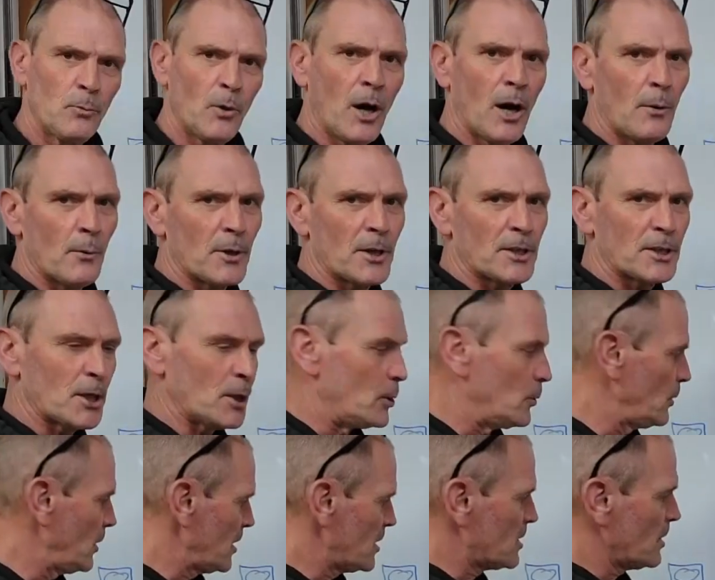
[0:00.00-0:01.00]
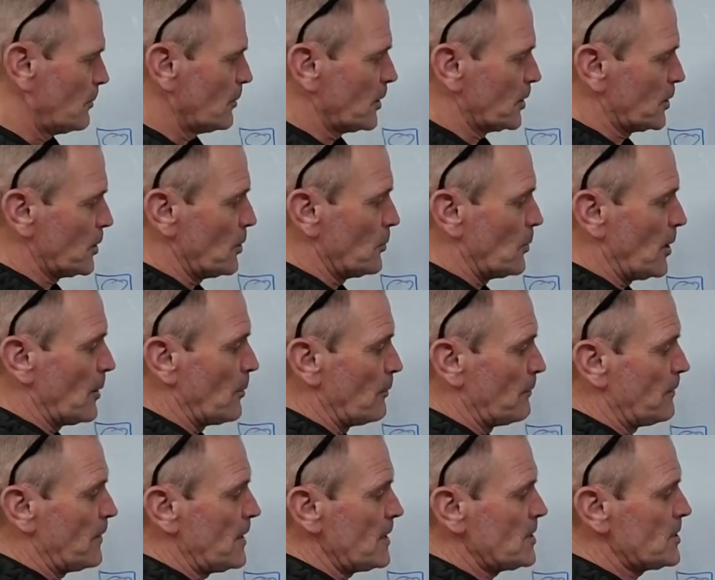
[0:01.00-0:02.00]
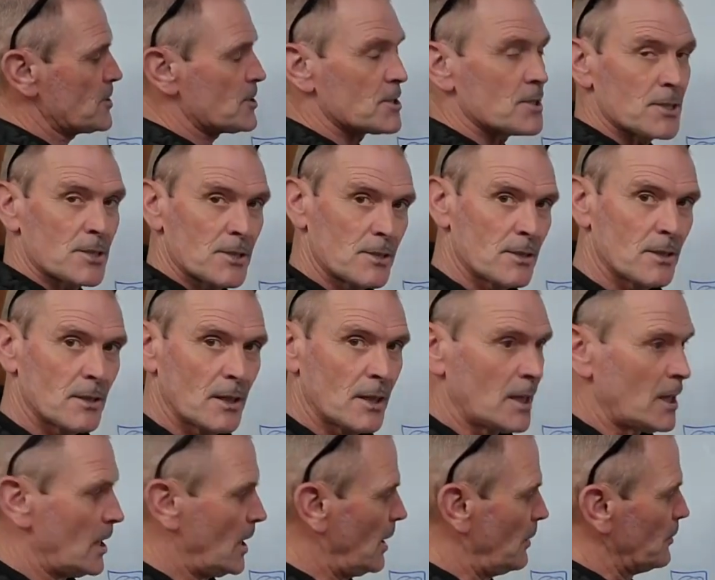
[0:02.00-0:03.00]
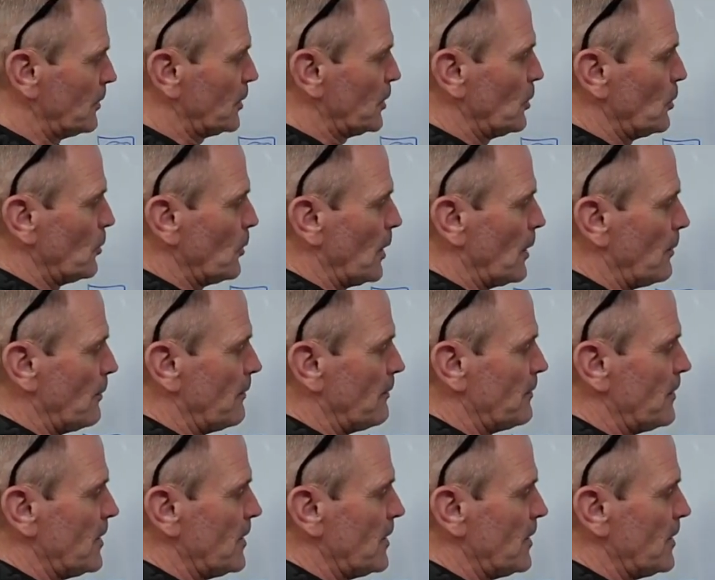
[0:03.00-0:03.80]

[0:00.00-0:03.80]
What I want to do is I want to do away with this, I want to do away with